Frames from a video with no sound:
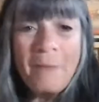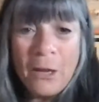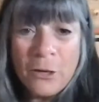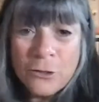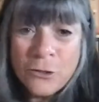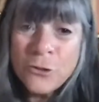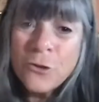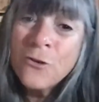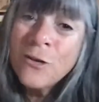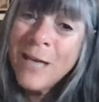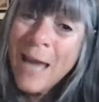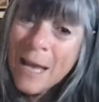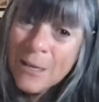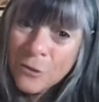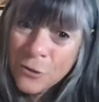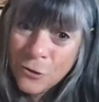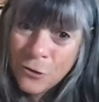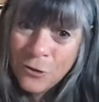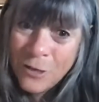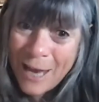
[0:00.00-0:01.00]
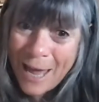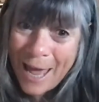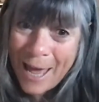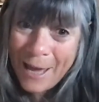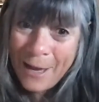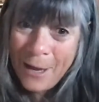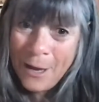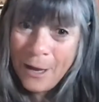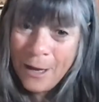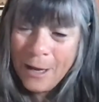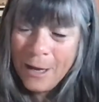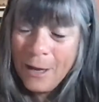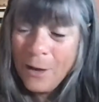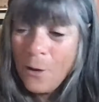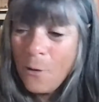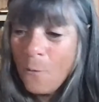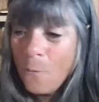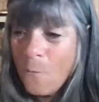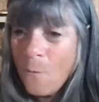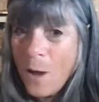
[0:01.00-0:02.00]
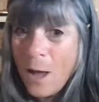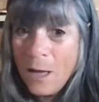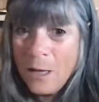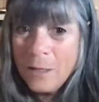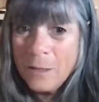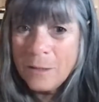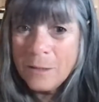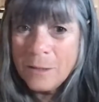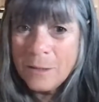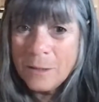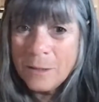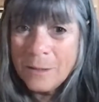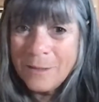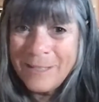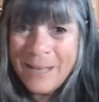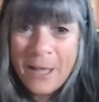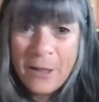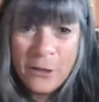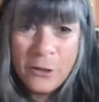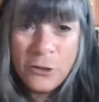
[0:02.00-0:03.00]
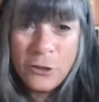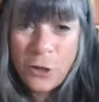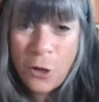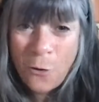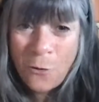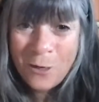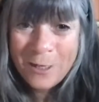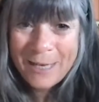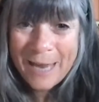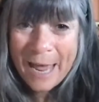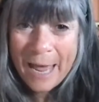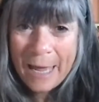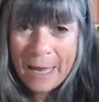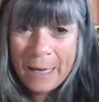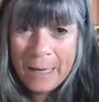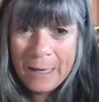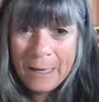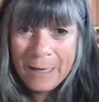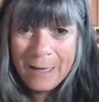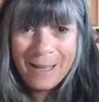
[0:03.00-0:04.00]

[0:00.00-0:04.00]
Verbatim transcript: So yesterday was Tell a Joke Day.